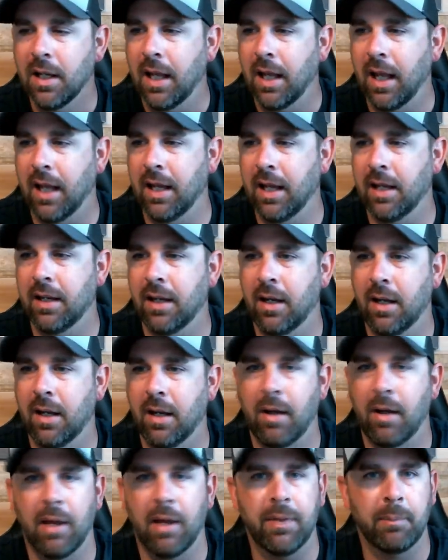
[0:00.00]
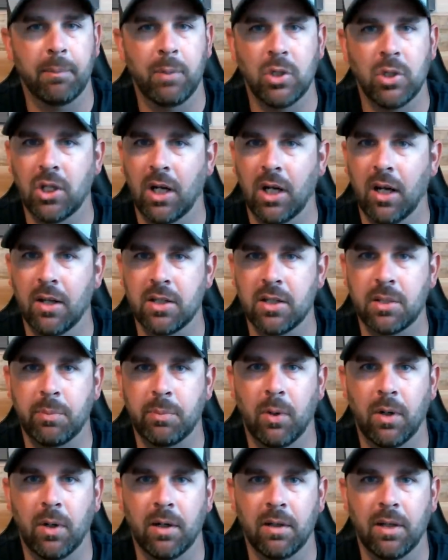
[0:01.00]
And uh, I appreciate all the
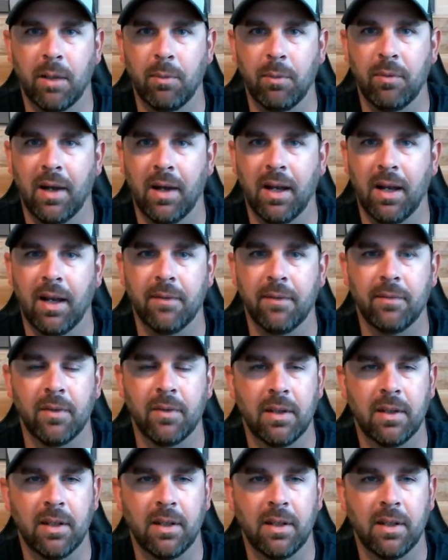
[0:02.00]
support that we've had.